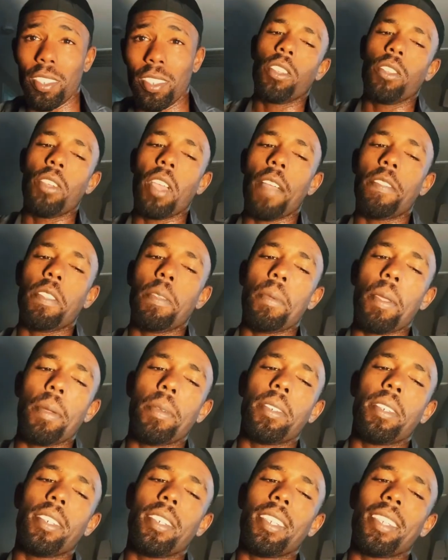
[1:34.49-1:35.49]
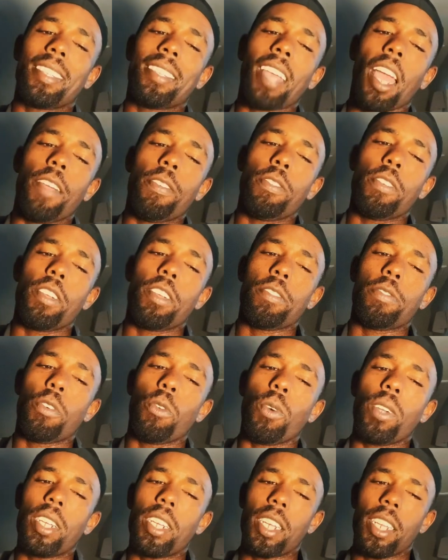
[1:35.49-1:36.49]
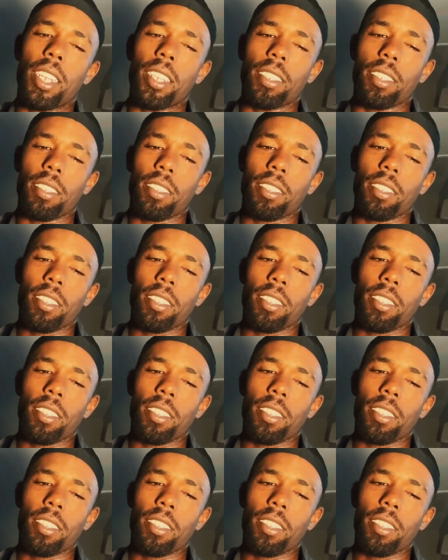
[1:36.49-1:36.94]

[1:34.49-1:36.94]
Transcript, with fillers: You have to be able to decipher it for what it is.